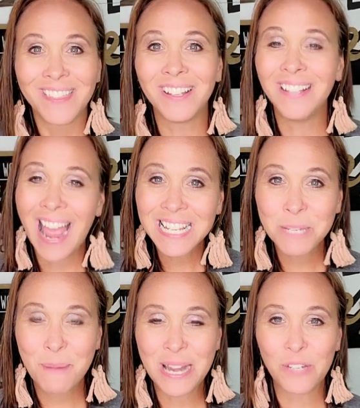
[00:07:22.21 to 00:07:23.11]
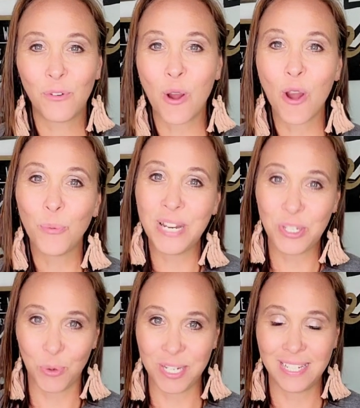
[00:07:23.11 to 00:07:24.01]
The last space for our
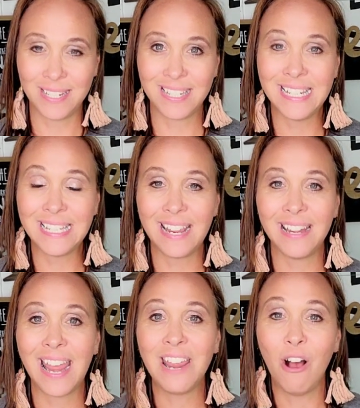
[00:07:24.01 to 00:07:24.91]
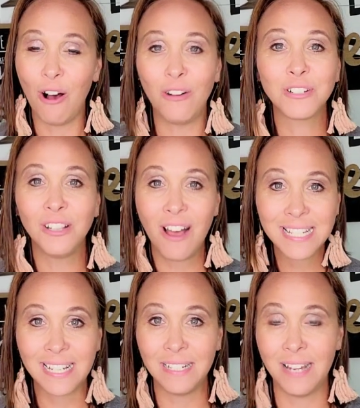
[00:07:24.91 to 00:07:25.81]
resources is in a hall
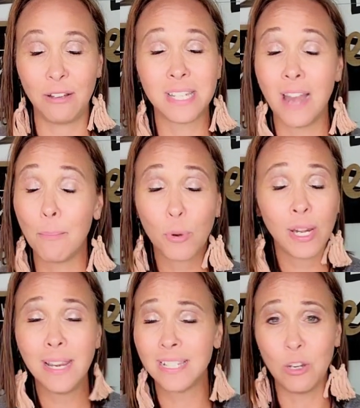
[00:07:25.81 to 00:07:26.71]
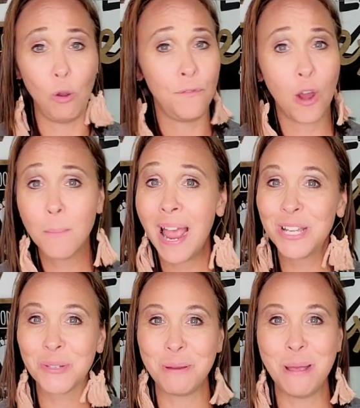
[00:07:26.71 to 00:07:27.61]
closet. Now, it's not pretty, it's an old
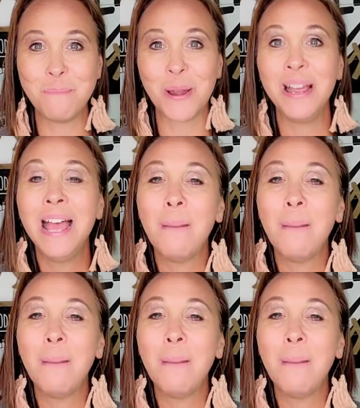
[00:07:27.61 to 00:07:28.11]
farmhouse, remember,